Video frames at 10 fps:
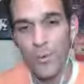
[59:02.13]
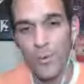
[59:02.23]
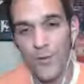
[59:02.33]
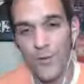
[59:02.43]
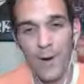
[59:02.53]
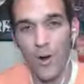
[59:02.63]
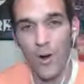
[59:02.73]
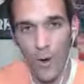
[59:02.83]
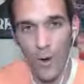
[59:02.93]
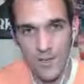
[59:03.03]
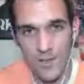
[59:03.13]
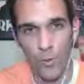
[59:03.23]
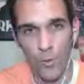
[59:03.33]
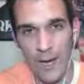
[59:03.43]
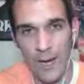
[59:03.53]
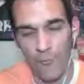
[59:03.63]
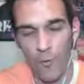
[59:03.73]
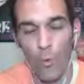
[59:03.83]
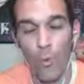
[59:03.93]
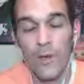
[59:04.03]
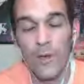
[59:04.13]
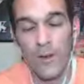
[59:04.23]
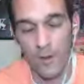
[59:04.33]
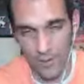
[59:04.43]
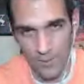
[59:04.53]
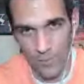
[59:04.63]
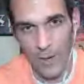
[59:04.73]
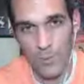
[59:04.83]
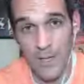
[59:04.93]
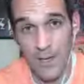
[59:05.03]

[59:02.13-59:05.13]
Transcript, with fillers: worked for America West on the ramp for 1 year when I was